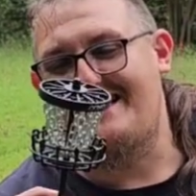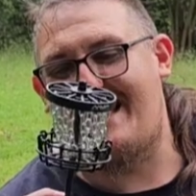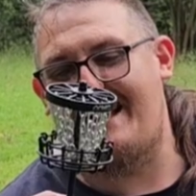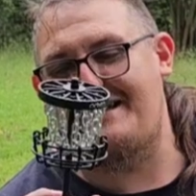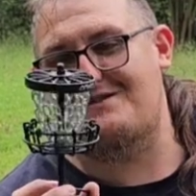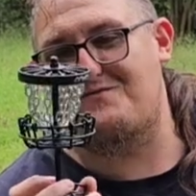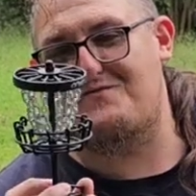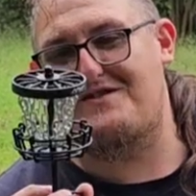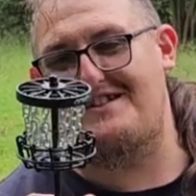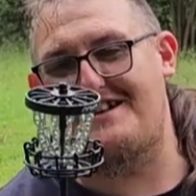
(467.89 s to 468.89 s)
That is
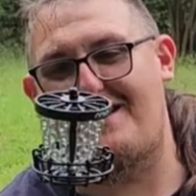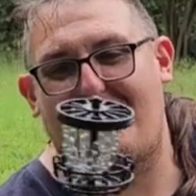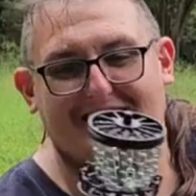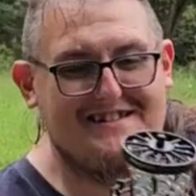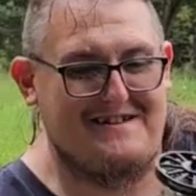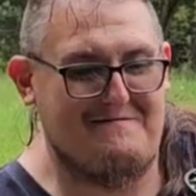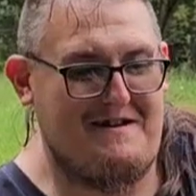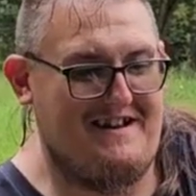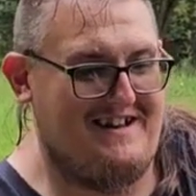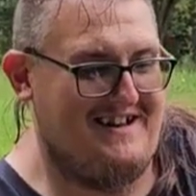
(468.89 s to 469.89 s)
really awesome.
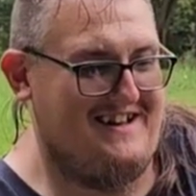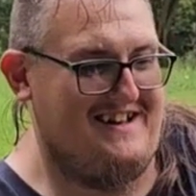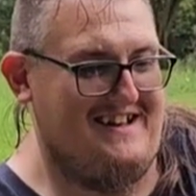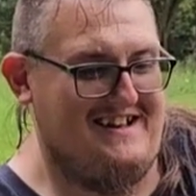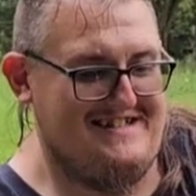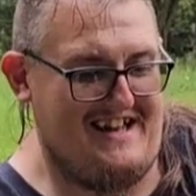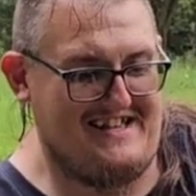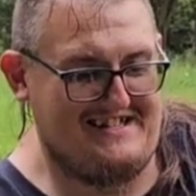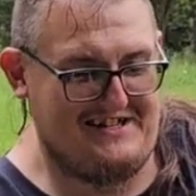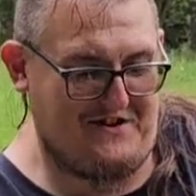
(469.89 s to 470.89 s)
Yeah,
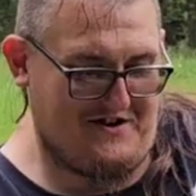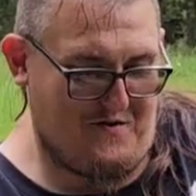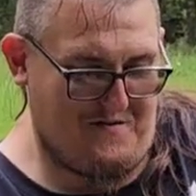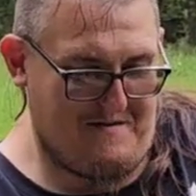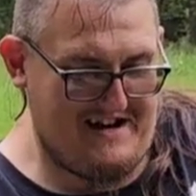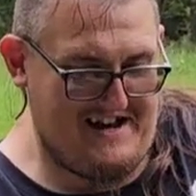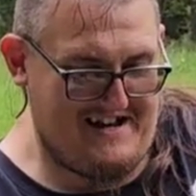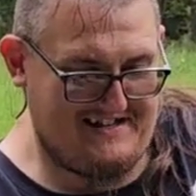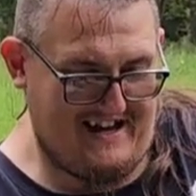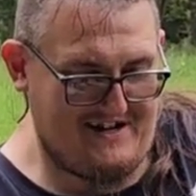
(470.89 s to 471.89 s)
this is going to go on my
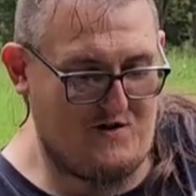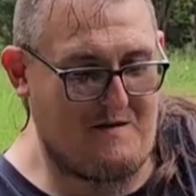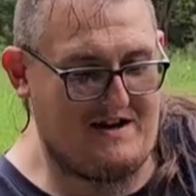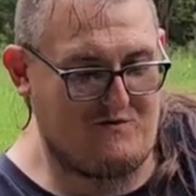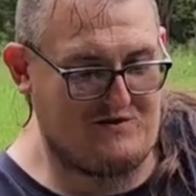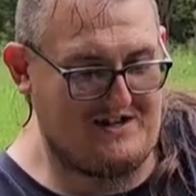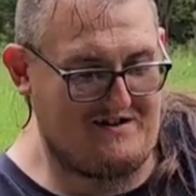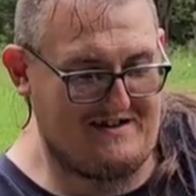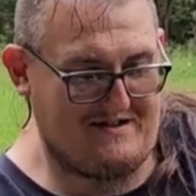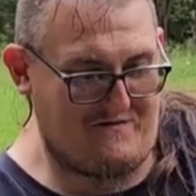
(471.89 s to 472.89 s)
desk. Ain't nobody going to steal
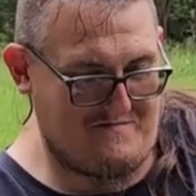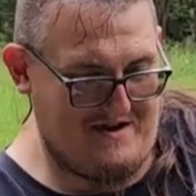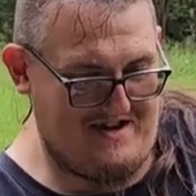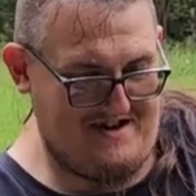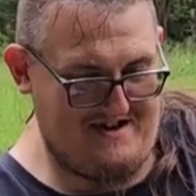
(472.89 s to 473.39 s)
this from me.